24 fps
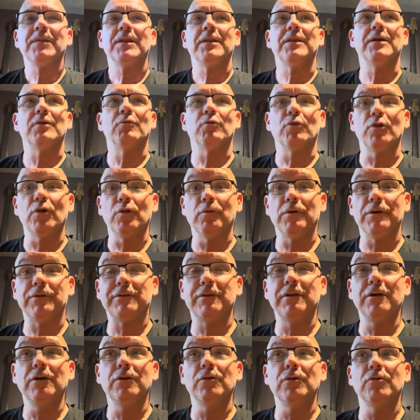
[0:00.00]
the world was
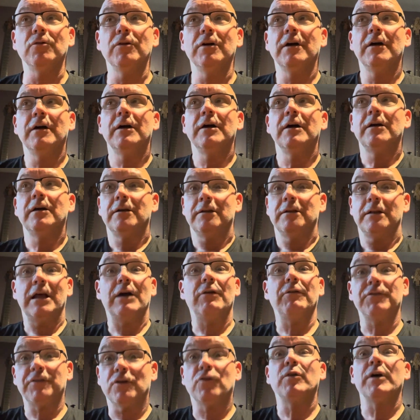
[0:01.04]
new, that
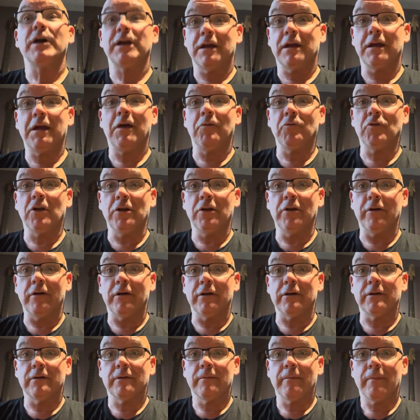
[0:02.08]
was a quick game to
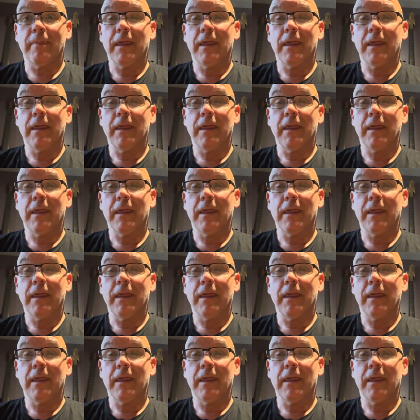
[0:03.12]
learn.